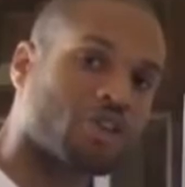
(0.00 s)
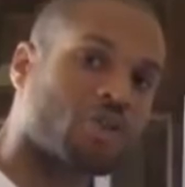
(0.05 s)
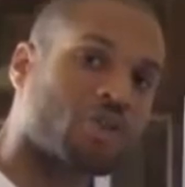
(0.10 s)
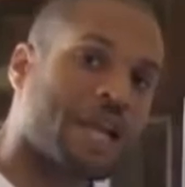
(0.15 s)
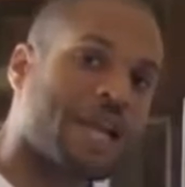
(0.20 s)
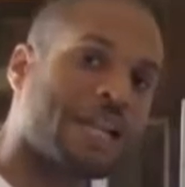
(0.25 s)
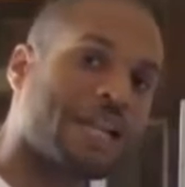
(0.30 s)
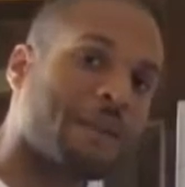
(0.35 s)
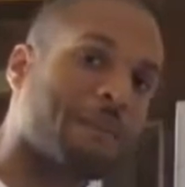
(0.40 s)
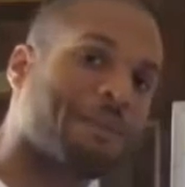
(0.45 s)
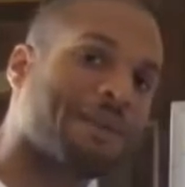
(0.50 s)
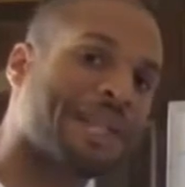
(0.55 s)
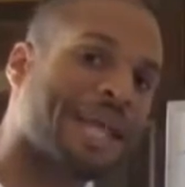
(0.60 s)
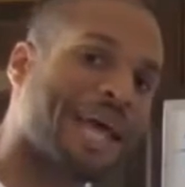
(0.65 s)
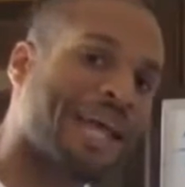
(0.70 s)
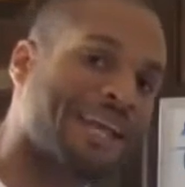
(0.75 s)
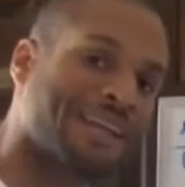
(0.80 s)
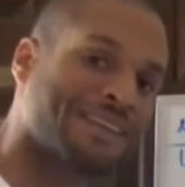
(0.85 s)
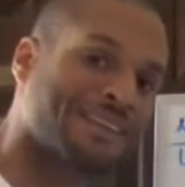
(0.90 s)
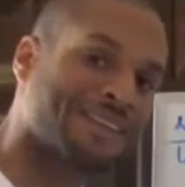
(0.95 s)
creating
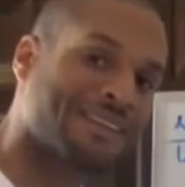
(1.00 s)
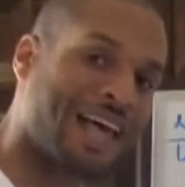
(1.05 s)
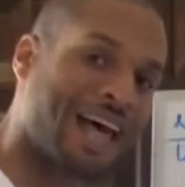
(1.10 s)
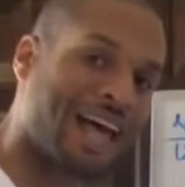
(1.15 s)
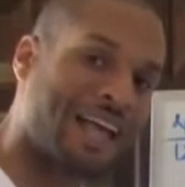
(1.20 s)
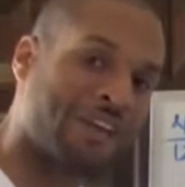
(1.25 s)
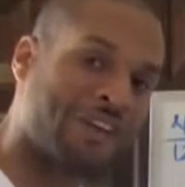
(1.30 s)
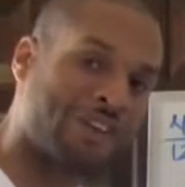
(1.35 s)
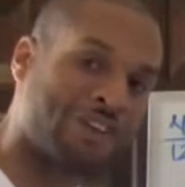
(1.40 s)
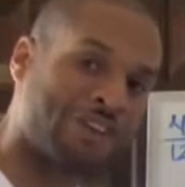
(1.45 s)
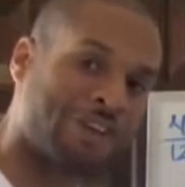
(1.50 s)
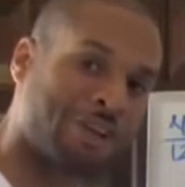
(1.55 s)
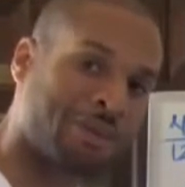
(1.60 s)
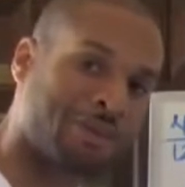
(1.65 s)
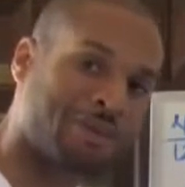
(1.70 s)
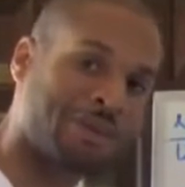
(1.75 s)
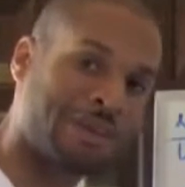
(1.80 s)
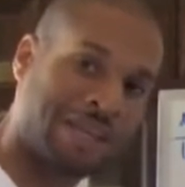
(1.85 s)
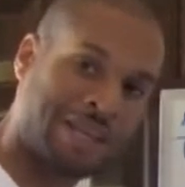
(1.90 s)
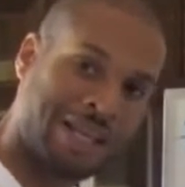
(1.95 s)
planet-sized
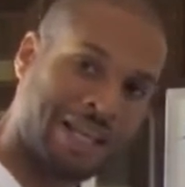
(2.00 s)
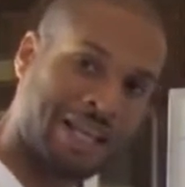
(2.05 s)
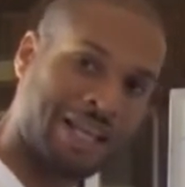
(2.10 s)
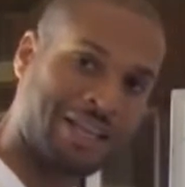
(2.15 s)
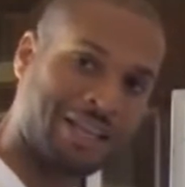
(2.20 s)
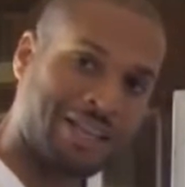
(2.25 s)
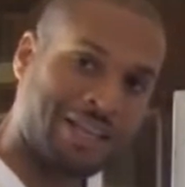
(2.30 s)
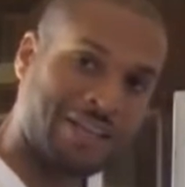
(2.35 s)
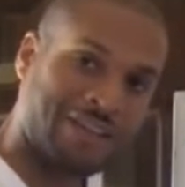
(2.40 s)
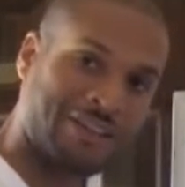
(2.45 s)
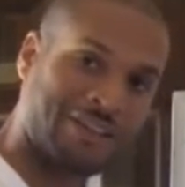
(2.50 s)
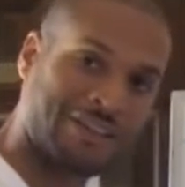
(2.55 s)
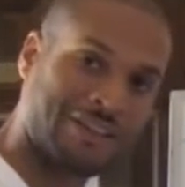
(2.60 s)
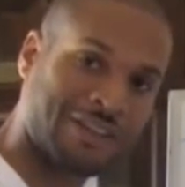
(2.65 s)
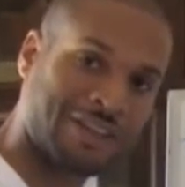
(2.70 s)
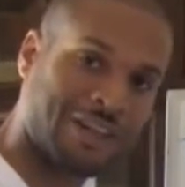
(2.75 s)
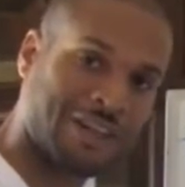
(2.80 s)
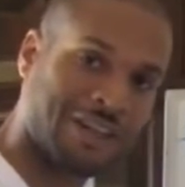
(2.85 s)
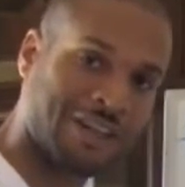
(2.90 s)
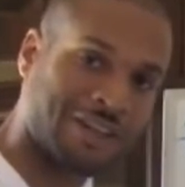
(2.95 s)
ships and then
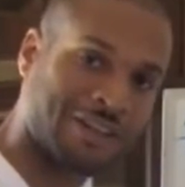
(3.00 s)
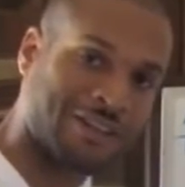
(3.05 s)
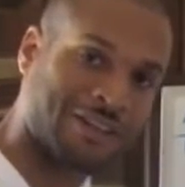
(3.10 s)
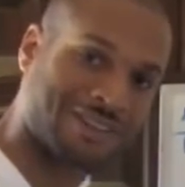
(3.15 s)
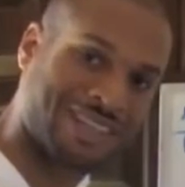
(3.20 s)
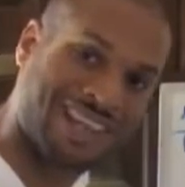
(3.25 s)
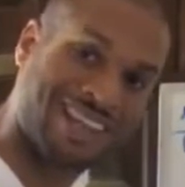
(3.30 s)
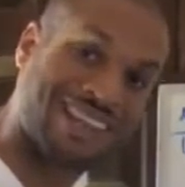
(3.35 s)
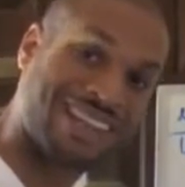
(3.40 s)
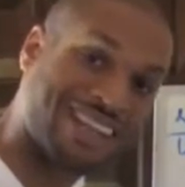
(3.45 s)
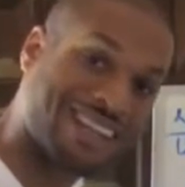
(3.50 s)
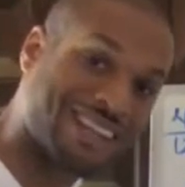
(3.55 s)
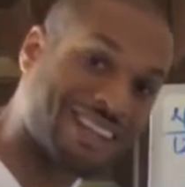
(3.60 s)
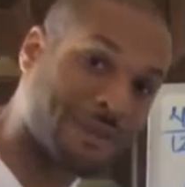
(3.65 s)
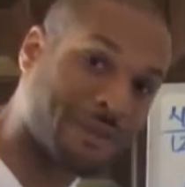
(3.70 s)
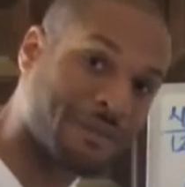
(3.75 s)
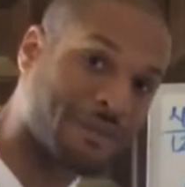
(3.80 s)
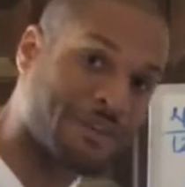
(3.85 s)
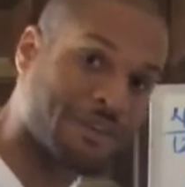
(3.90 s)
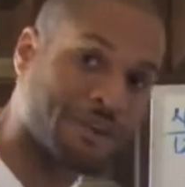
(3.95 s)
selling
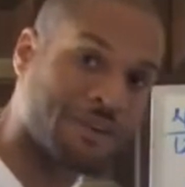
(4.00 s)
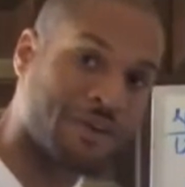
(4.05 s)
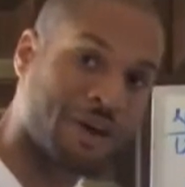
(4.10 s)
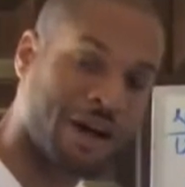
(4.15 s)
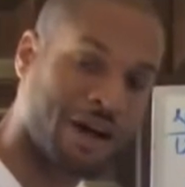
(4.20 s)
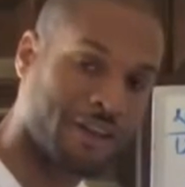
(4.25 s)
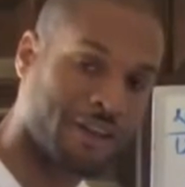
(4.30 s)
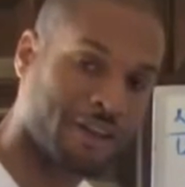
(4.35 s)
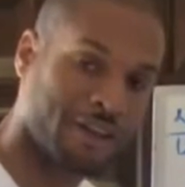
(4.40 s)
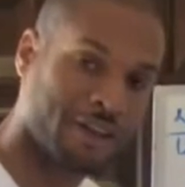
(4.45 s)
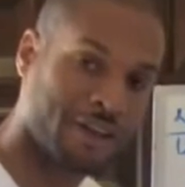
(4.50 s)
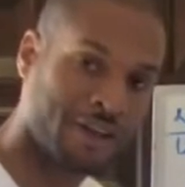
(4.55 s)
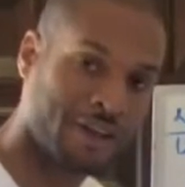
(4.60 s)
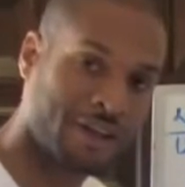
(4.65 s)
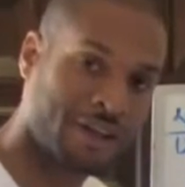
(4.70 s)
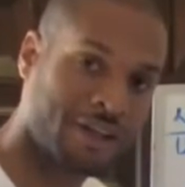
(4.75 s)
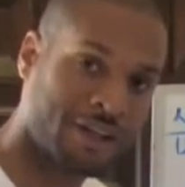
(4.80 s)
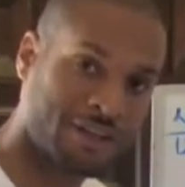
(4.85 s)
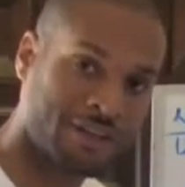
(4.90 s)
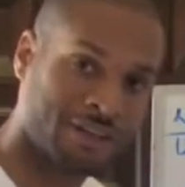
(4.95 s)
them to other
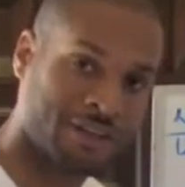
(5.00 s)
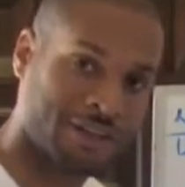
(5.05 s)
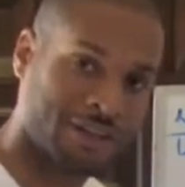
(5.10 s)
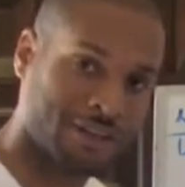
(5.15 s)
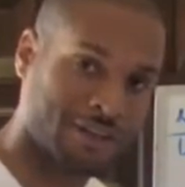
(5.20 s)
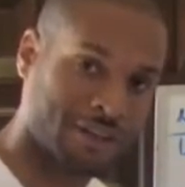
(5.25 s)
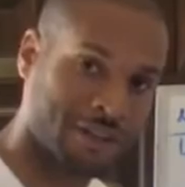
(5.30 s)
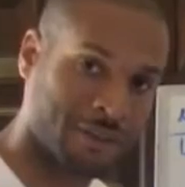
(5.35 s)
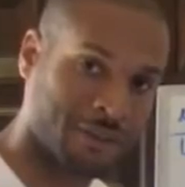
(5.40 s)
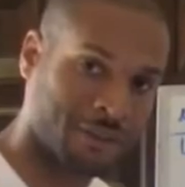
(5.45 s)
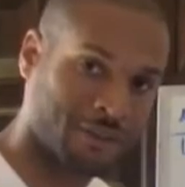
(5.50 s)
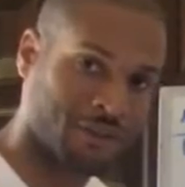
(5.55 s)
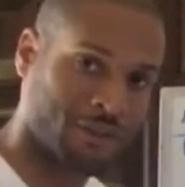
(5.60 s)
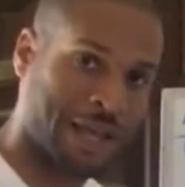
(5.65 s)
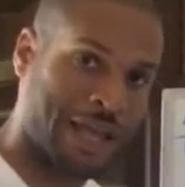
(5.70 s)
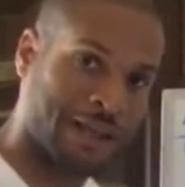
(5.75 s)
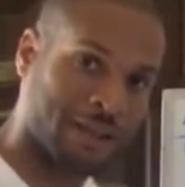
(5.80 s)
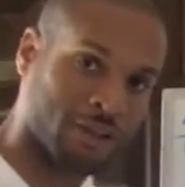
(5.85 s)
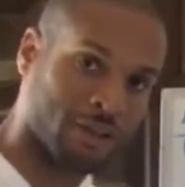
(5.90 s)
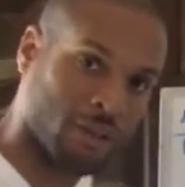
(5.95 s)
systems
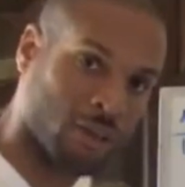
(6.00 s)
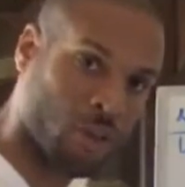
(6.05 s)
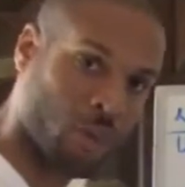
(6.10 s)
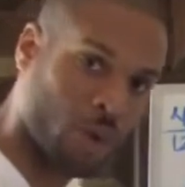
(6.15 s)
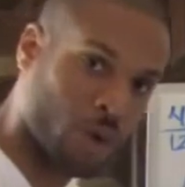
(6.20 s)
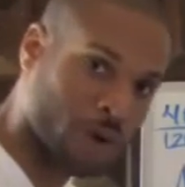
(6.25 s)
as